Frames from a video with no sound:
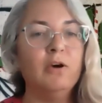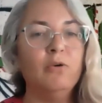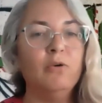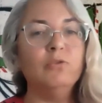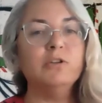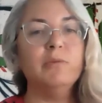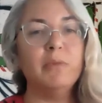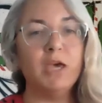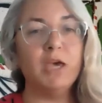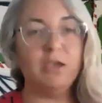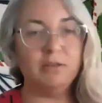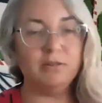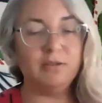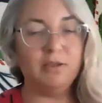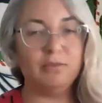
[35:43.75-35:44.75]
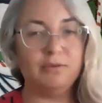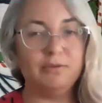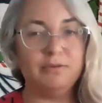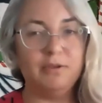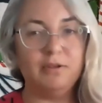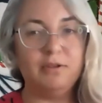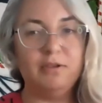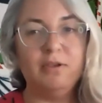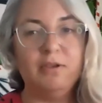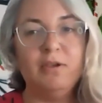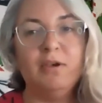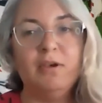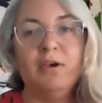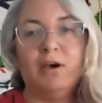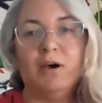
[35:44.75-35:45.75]
who remained in the city
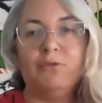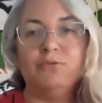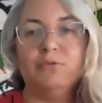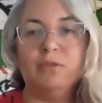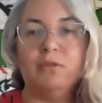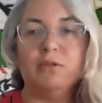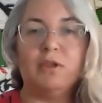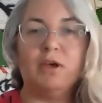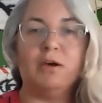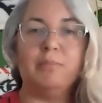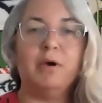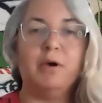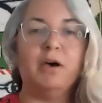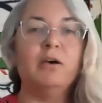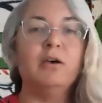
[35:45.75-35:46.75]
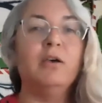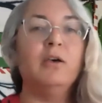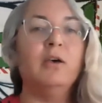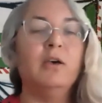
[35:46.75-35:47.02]
after the Nakba